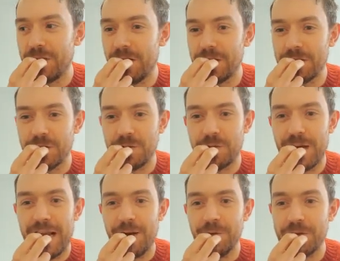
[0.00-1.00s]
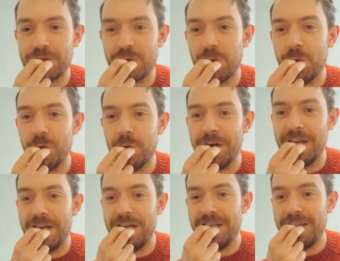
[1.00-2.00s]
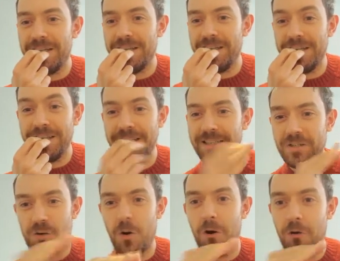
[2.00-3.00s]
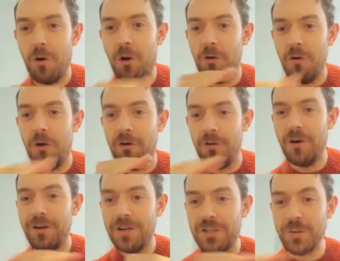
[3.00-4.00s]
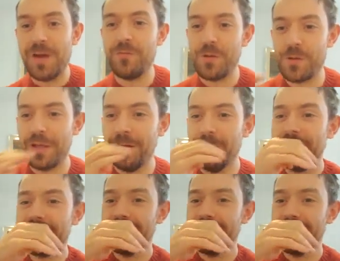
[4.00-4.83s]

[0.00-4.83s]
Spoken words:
sort of clown school, where he is not to everything, but